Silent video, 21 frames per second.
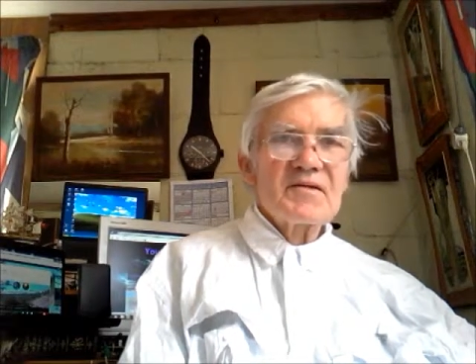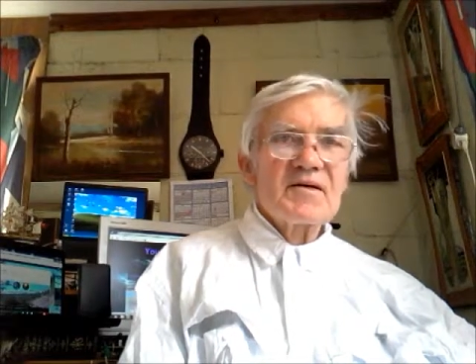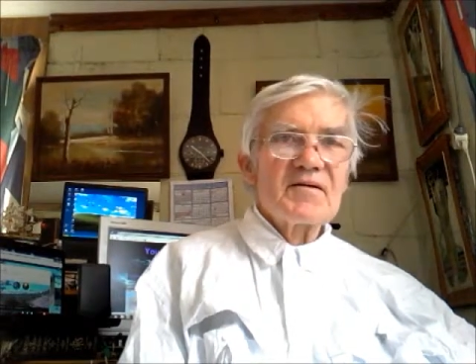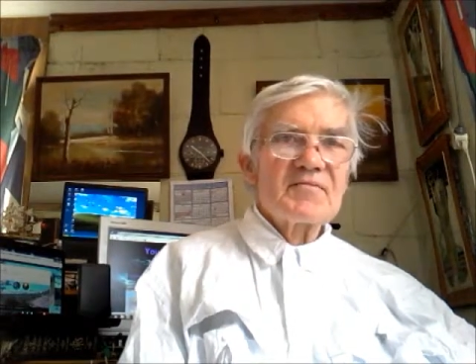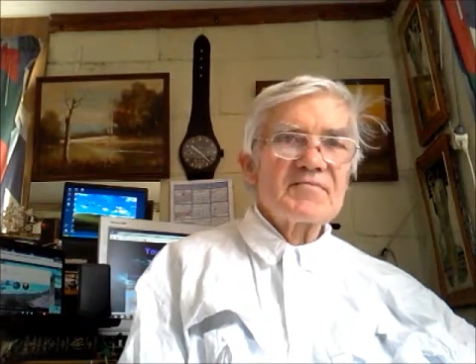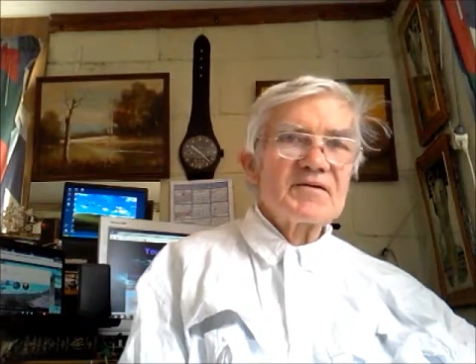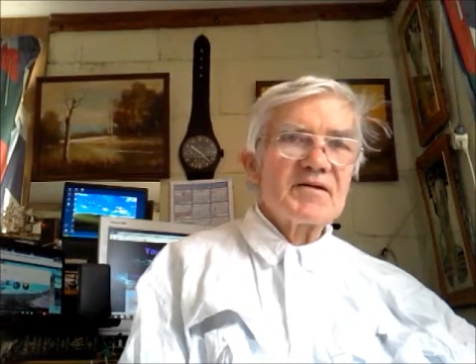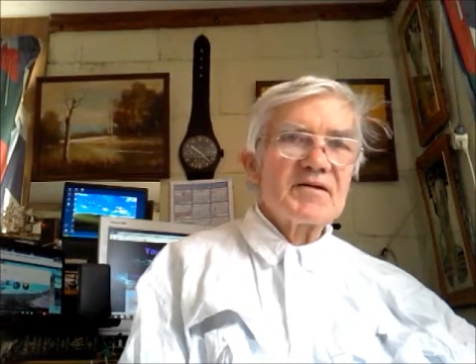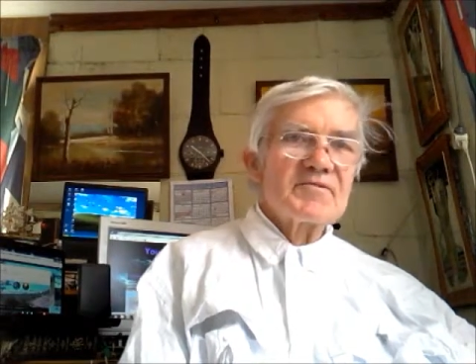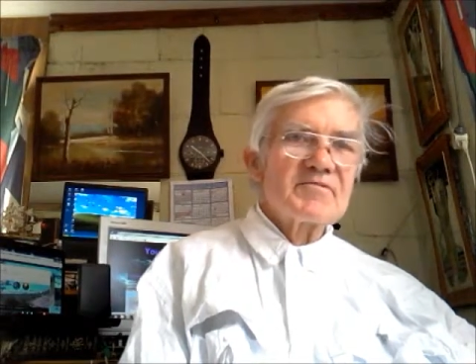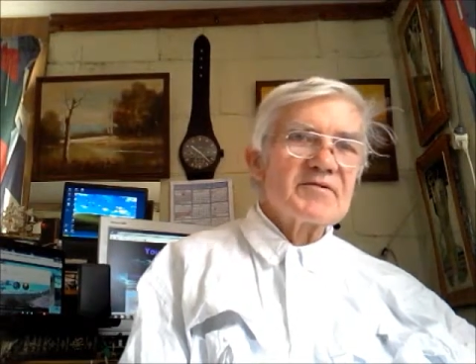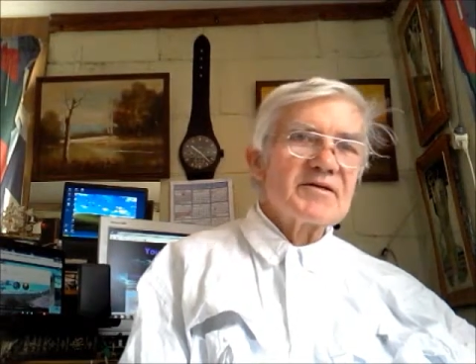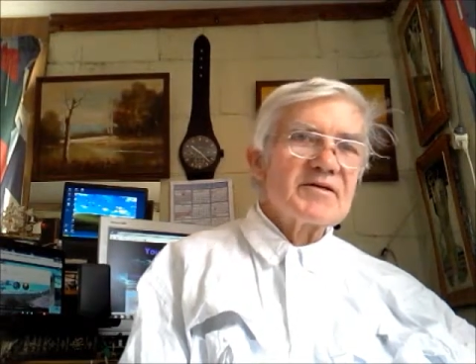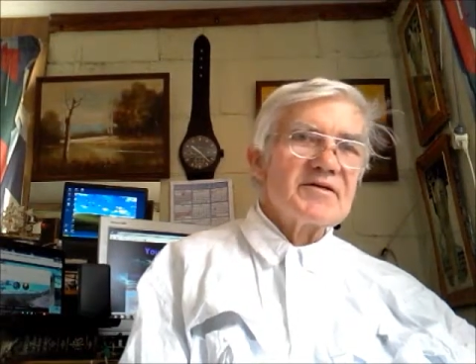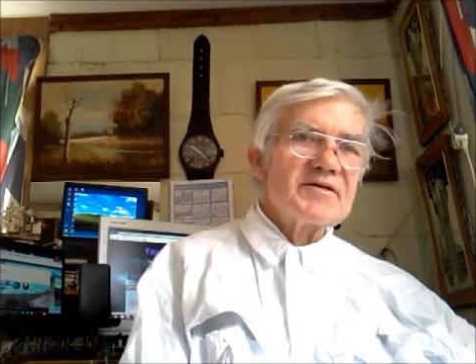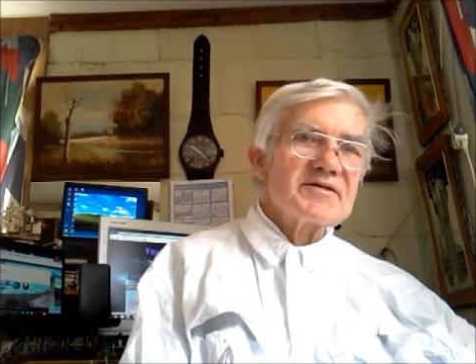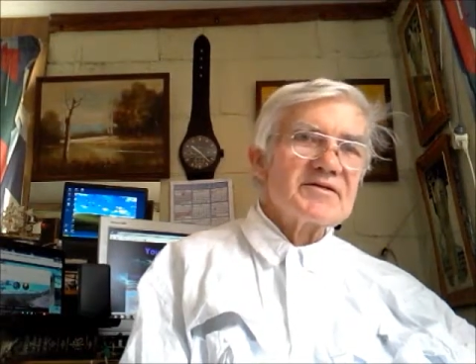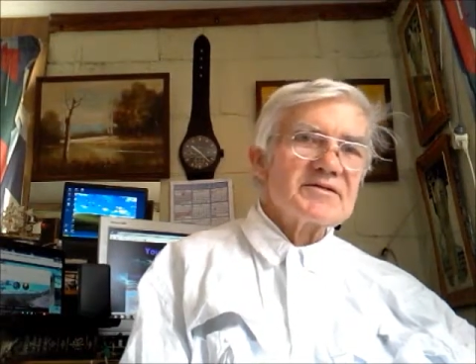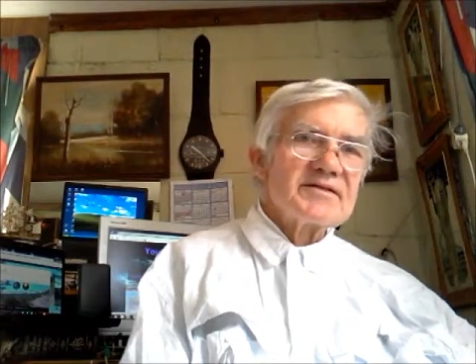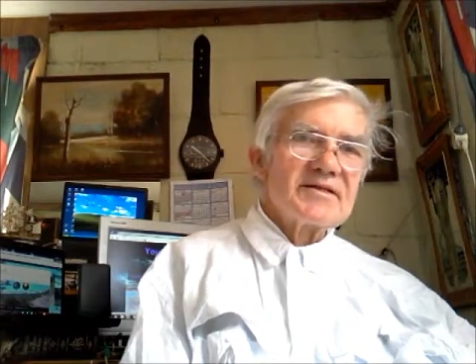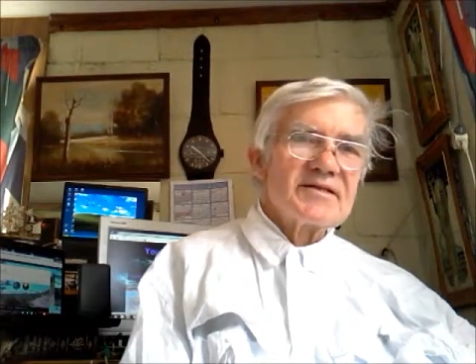I've got to
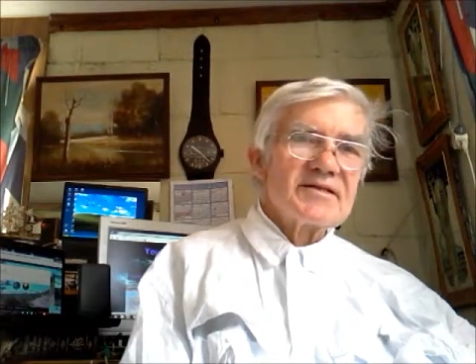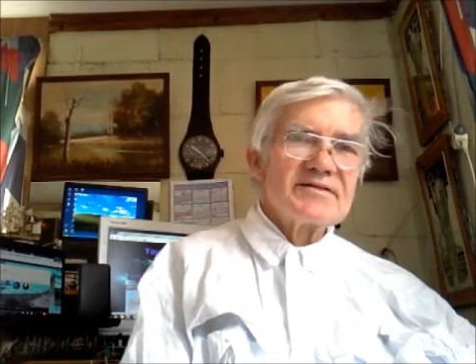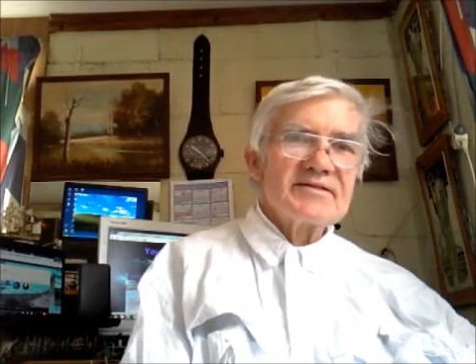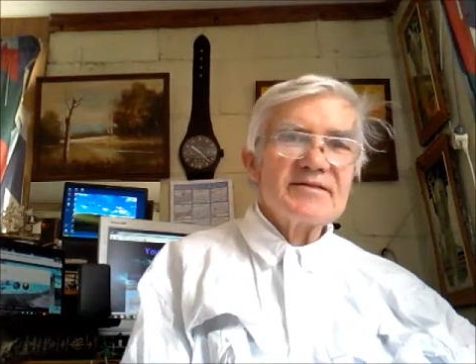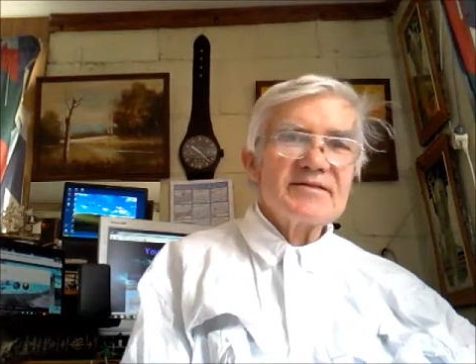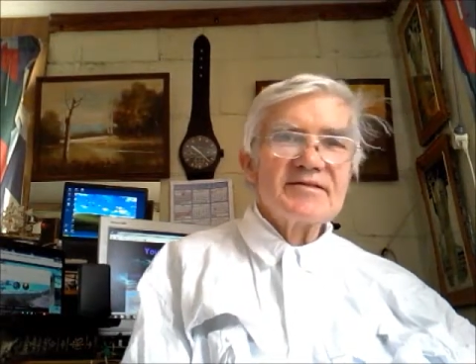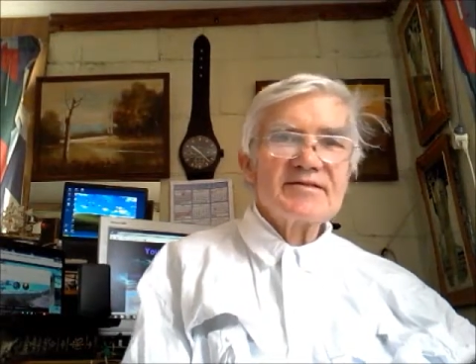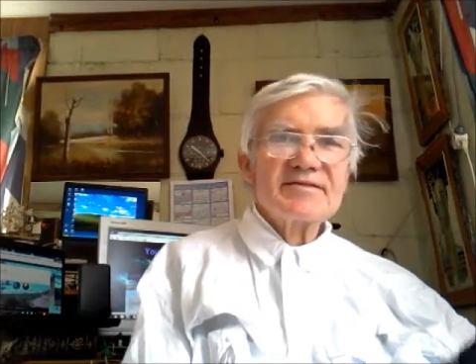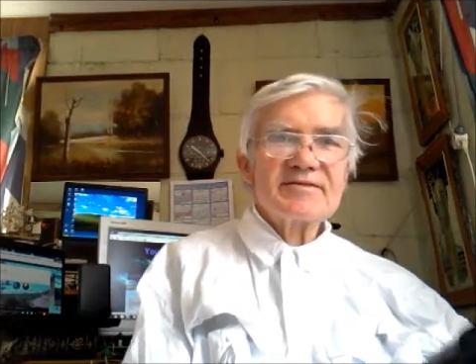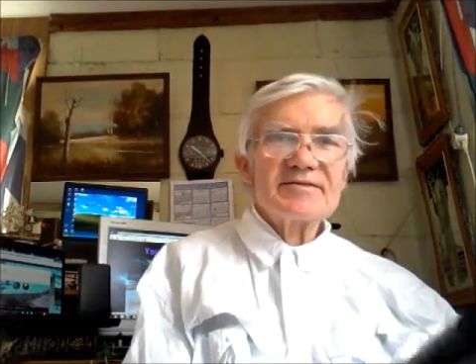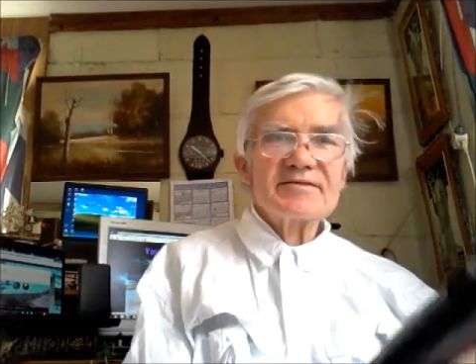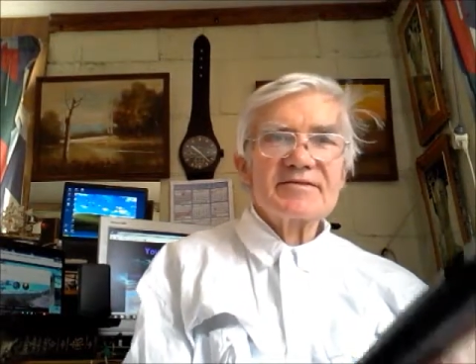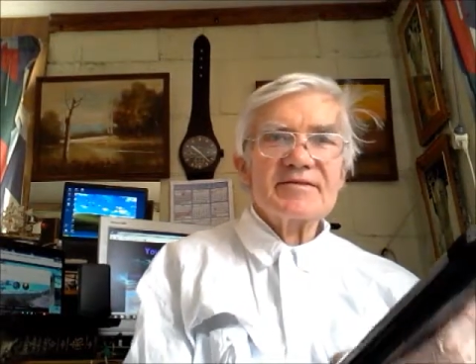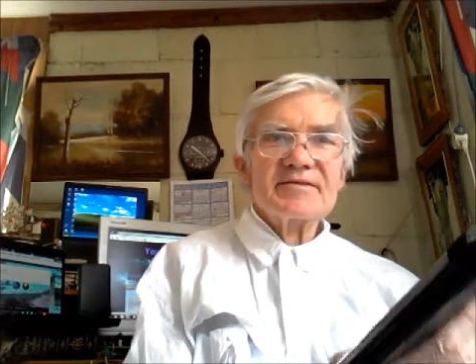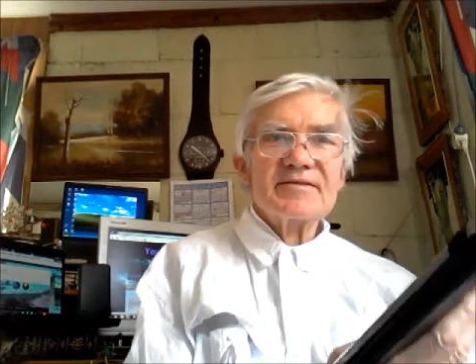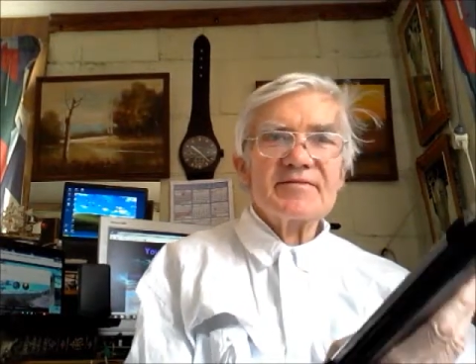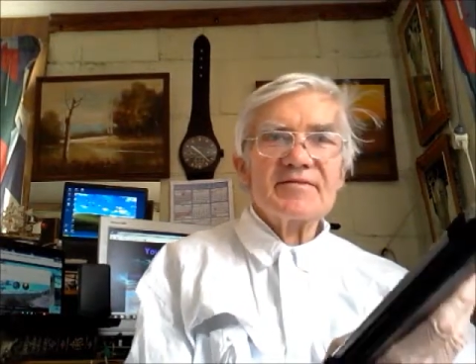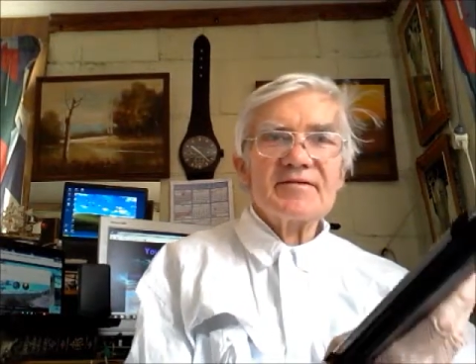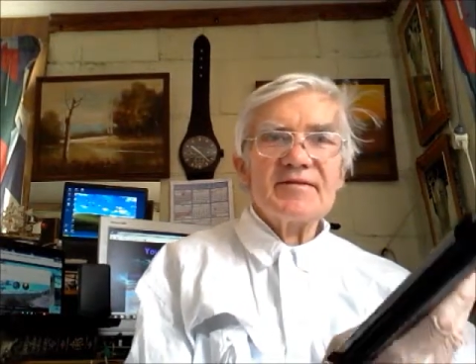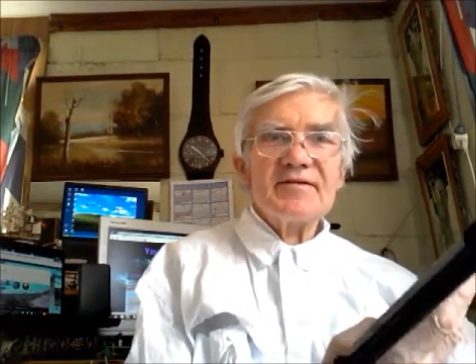read this out. See, this is